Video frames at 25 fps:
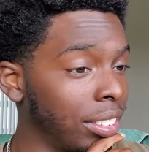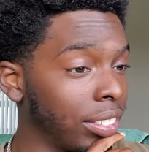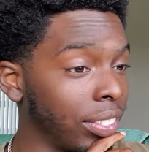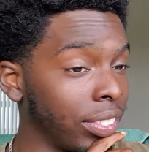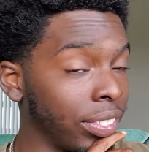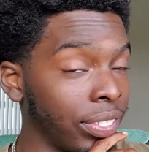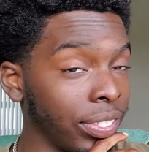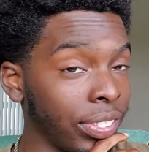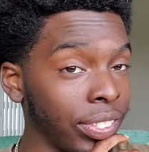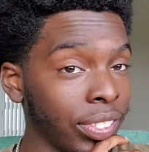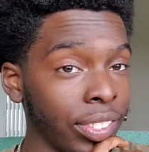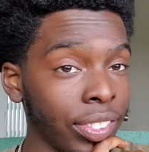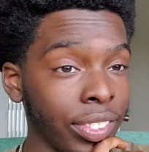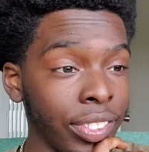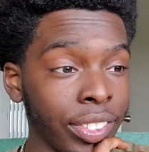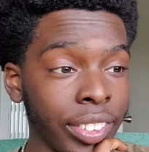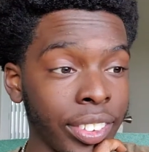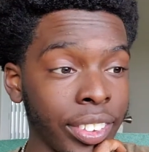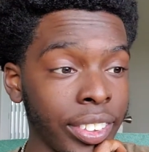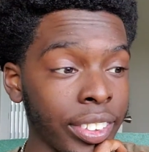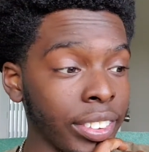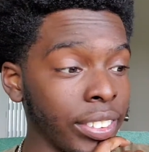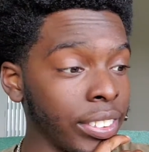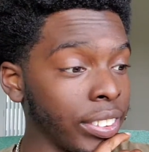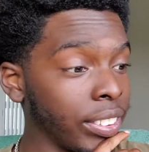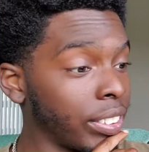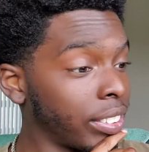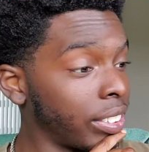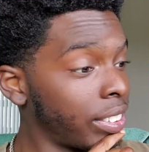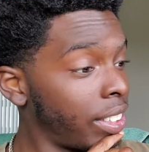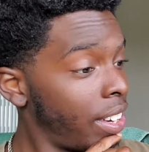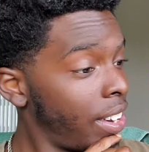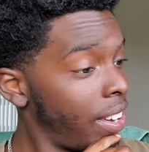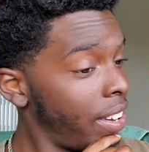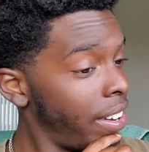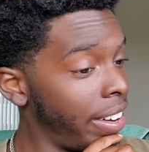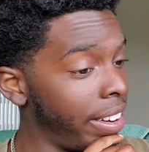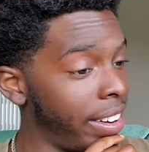You have a little
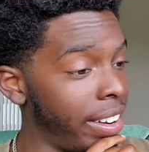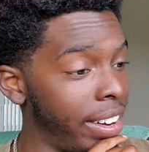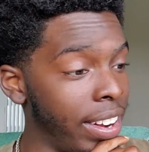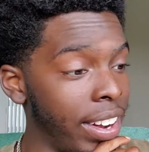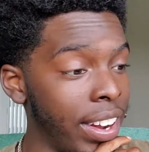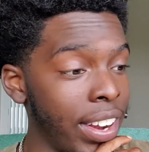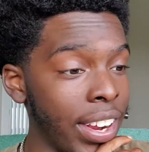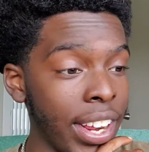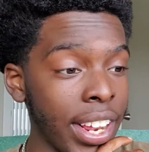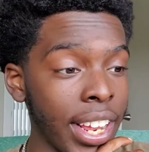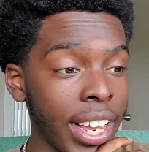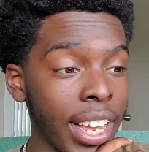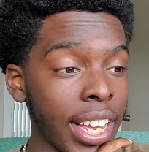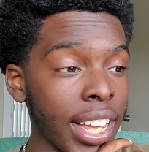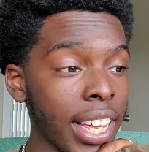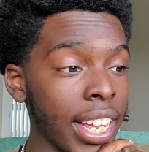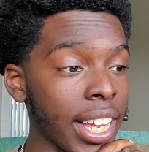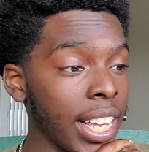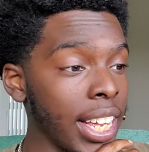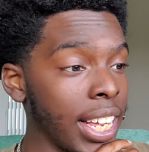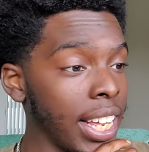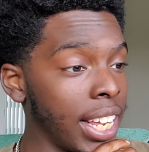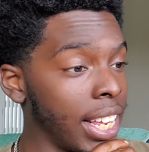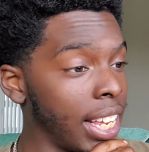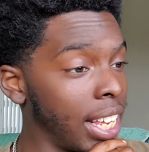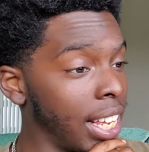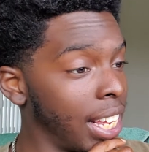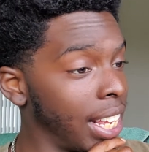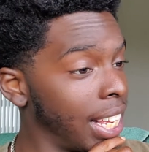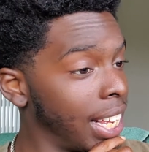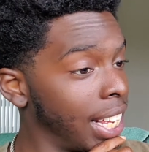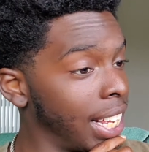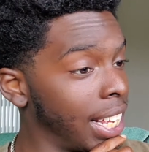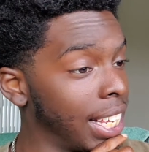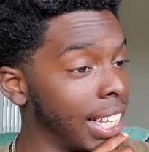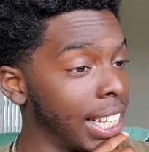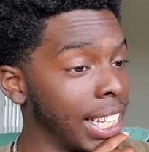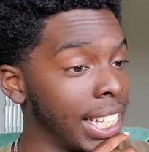mobility up here, but I'm gonna give you the benefit of
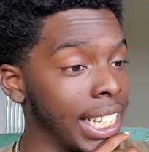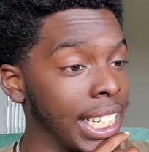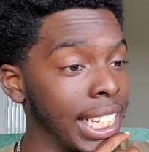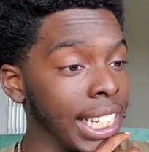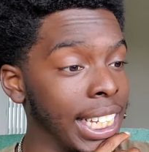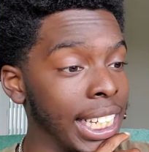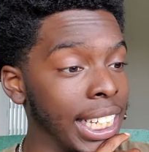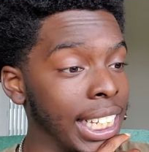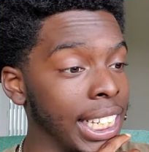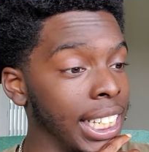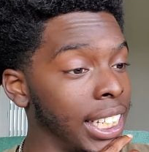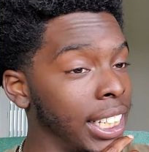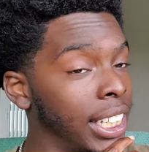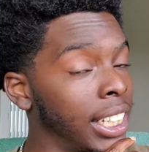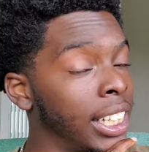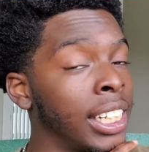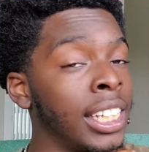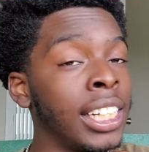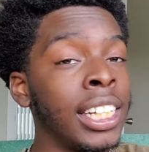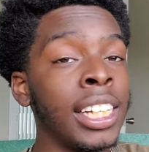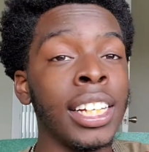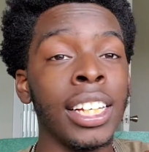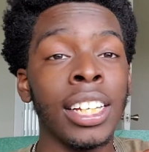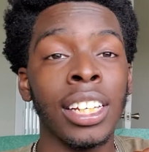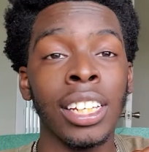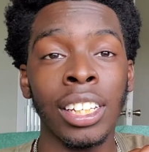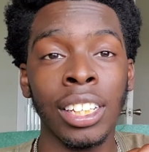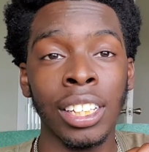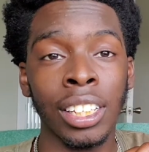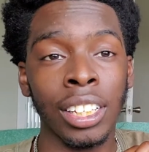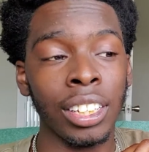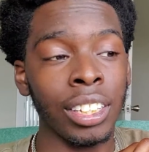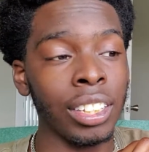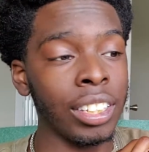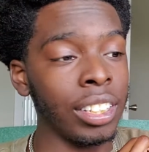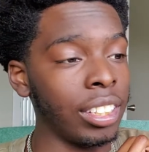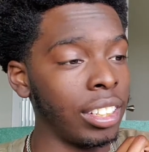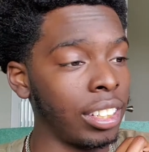the doubt and saying that it's because of the
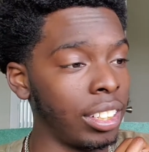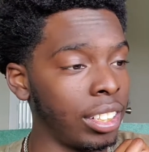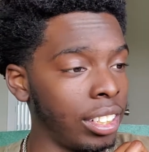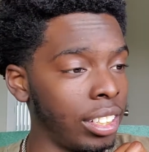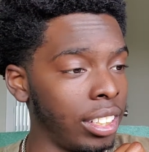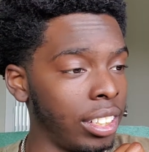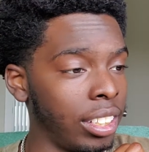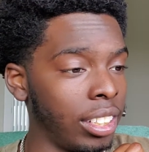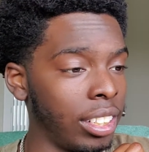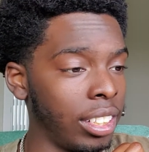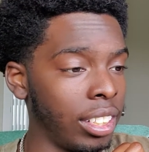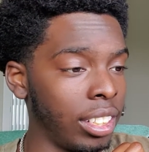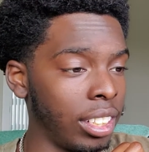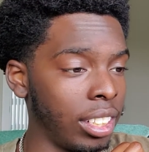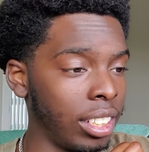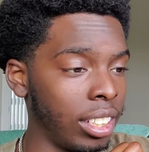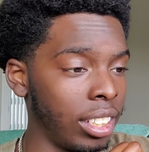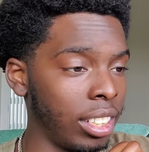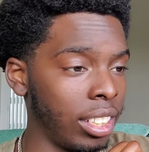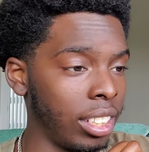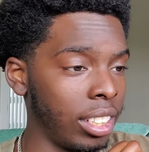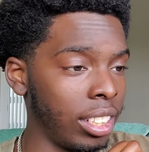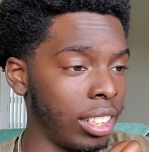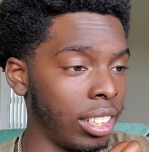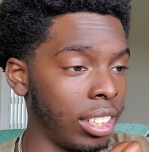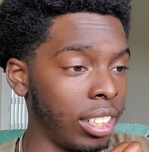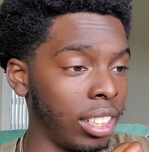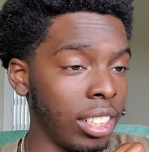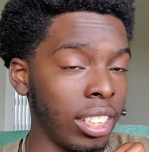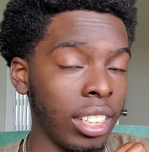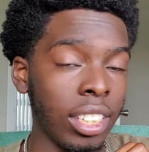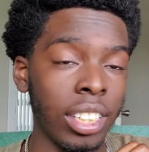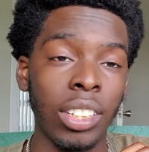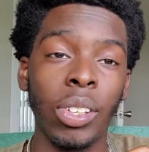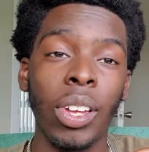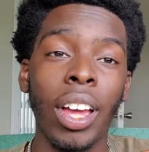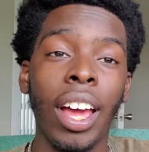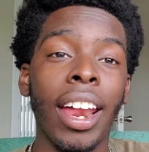crutches or so, right?
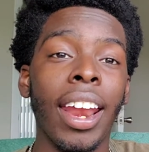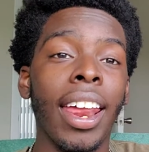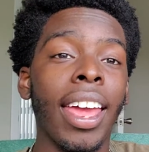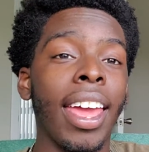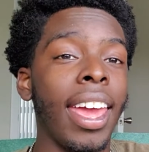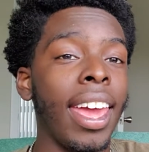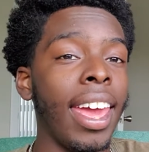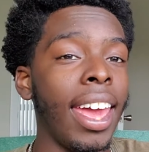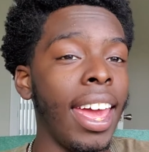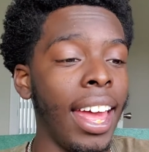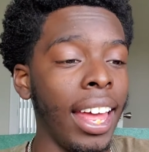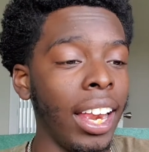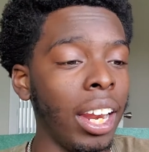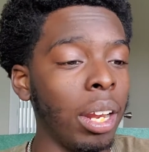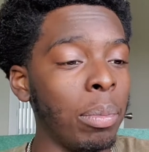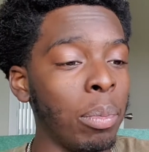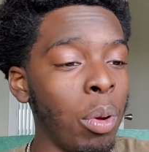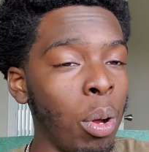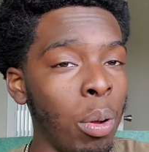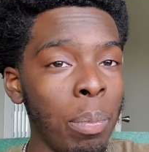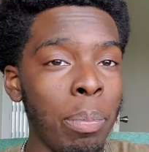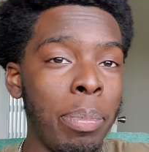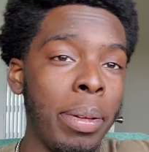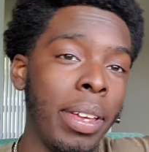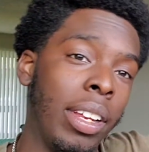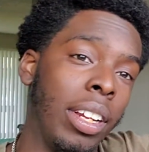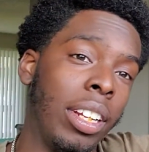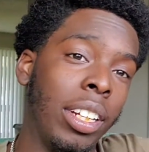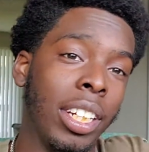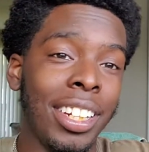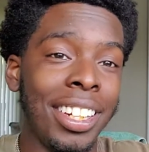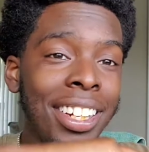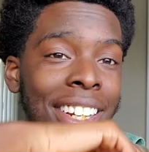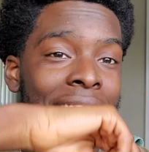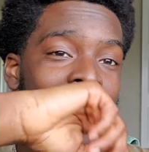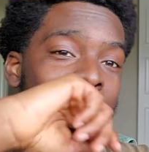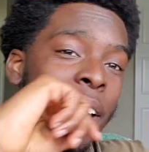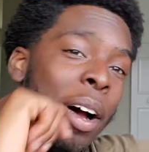Okay. You got a hell of a
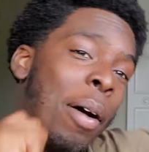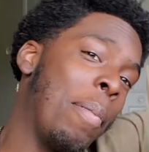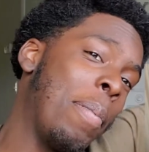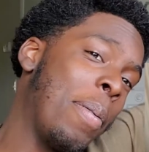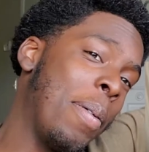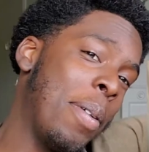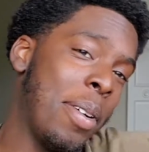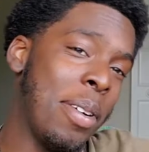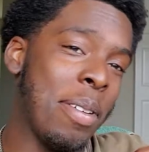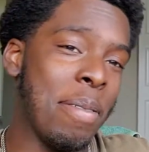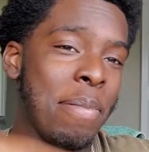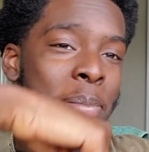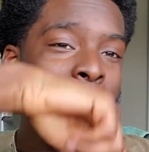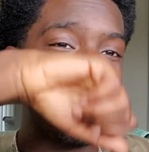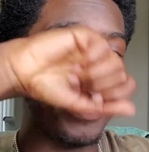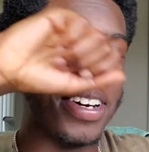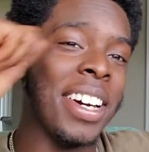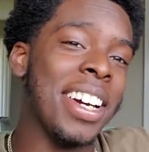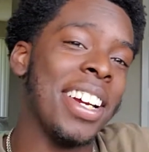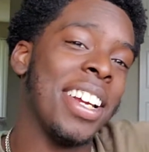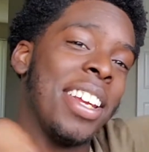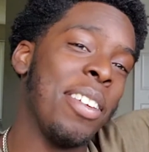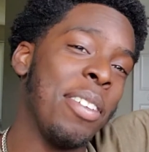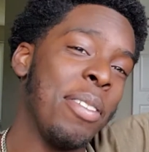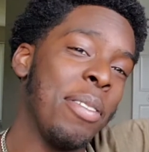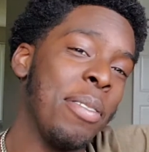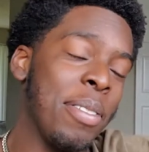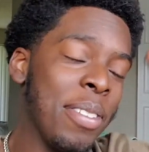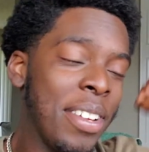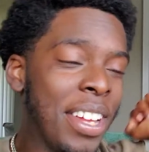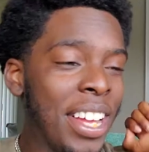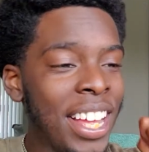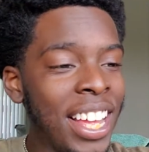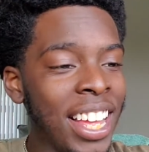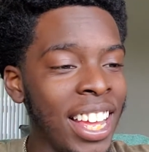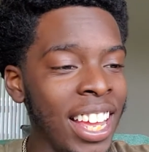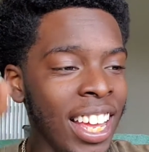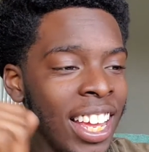mobility up here, boy. You.
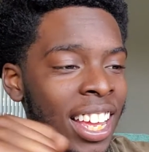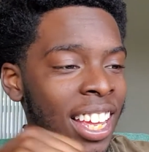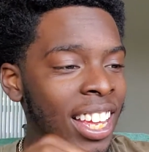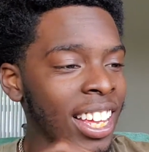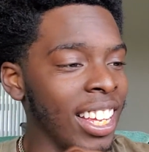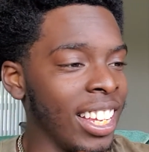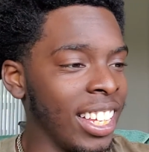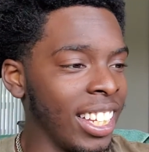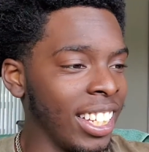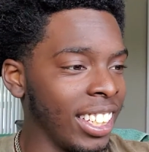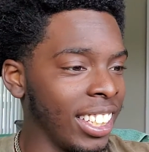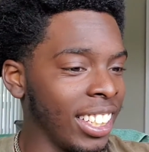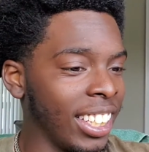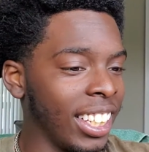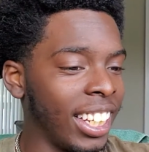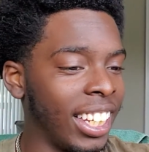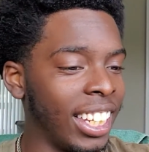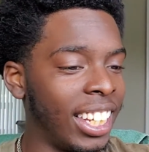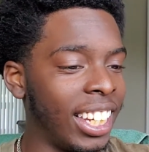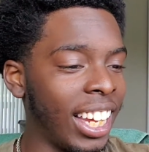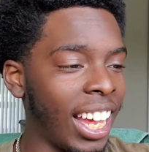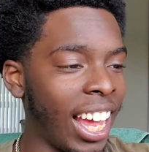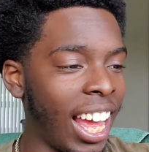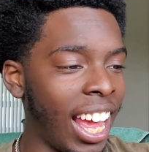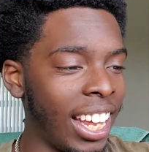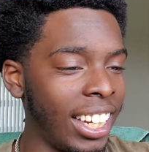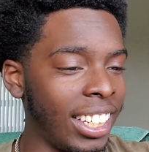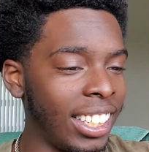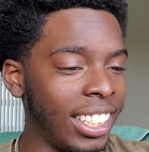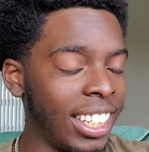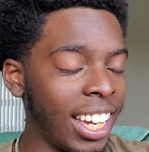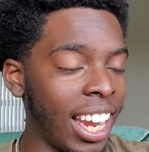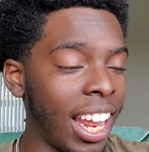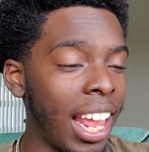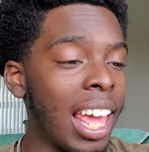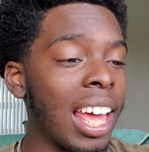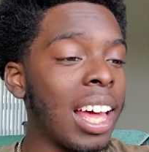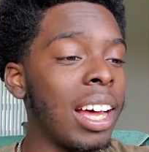
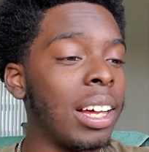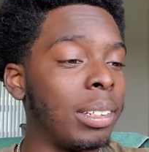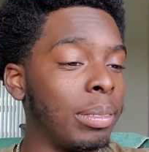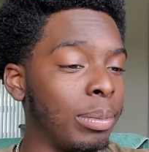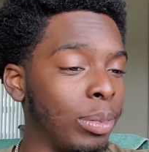Goddamn.